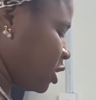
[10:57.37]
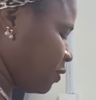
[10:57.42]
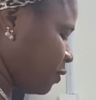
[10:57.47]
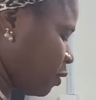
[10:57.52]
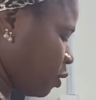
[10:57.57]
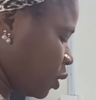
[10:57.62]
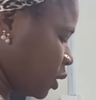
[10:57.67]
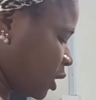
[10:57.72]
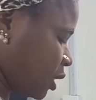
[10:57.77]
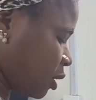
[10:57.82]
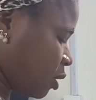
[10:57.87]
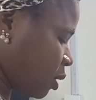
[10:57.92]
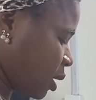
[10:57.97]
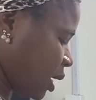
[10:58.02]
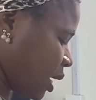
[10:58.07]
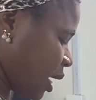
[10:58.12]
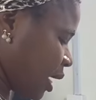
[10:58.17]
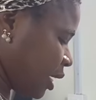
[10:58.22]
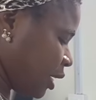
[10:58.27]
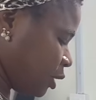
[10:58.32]
Fold the
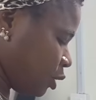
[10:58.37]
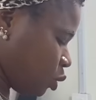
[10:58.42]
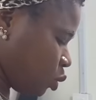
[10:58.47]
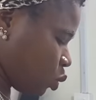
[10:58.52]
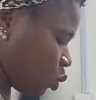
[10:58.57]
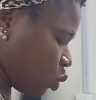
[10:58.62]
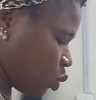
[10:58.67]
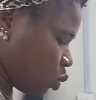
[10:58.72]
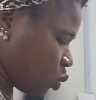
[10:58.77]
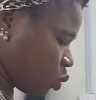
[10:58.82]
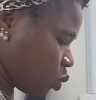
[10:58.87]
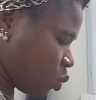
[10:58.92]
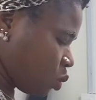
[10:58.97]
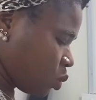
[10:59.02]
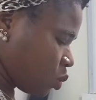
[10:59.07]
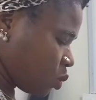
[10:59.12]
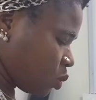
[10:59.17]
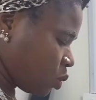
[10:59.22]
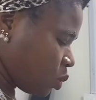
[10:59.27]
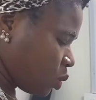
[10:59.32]
collar into two
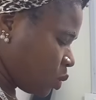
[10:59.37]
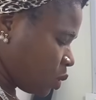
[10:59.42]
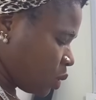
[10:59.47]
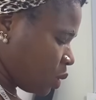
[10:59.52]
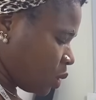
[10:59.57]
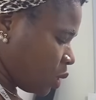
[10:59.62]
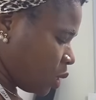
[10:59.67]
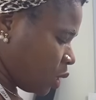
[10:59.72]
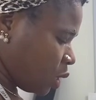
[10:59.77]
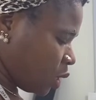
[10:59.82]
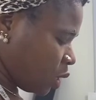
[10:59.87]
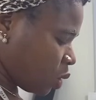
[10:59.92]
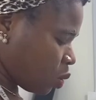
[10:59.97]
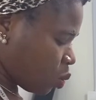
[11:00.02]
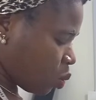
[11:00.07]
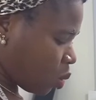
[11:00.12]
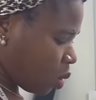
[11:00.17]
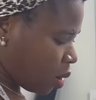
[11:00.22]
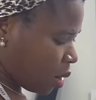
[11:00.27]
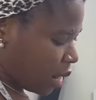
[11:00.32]

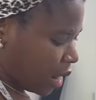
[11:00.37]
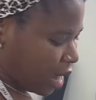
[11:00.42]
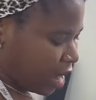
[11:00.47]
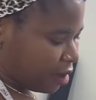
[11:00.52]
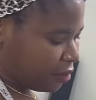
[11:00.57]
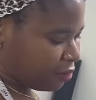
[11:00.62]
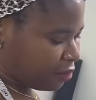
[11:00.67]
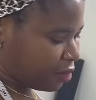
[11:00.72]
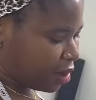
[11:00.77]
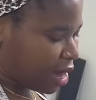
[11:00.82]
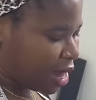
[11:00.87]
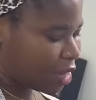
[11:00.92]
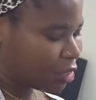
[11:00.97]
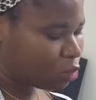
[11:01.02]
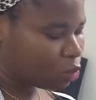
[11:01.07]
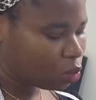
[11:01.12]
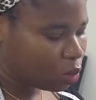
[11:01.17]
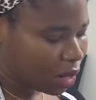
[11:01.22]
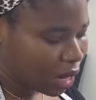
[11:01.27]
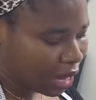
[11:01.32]
equal half
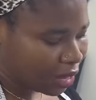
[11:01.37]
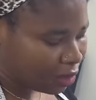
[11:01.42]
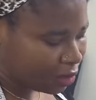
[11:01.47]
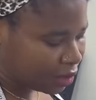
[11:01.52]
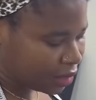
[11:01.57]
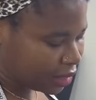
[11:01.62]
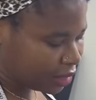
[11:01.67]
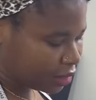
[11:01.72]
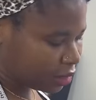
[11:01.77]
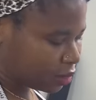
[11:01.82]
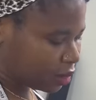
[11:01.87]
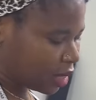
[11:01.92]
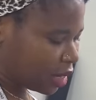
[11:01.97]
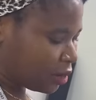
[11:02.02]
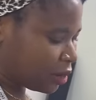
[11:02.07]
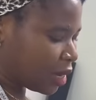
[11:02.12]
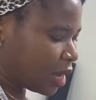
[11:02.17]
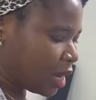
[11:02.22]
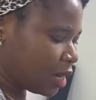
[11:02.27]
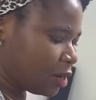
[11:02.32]
and you iron it so that
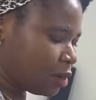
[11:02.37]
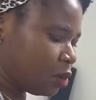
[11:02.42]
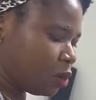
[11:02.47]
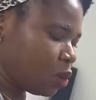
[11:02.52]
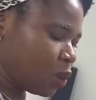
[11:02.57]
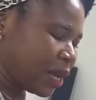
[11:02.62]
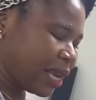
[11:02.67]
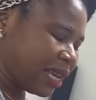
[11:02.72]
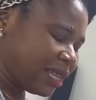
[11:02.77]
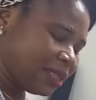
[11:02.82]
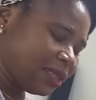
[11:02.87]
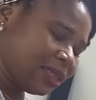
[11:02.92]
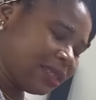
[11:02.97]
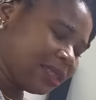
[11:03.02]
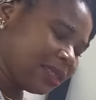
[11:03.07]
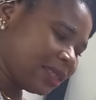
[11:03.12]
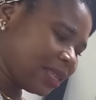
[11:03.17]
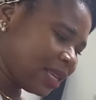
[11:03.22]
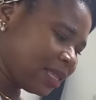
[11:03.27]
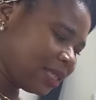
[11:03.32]
you can locate the
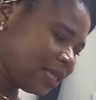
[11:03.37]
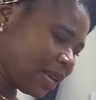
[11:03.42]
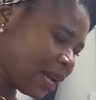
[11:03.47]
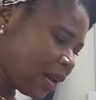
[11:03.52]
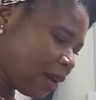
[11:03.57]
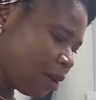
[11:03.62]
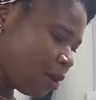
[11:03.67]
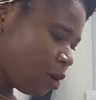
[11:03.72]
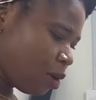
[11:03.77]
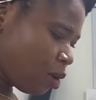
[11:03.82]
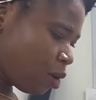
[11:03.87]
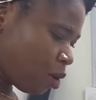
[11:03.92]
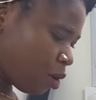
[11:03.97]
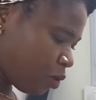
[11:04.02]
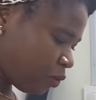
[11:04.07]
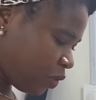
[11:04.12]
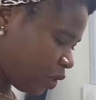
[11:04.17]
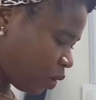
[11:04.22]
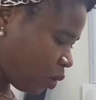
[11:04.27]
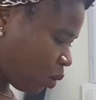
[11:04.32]
center of the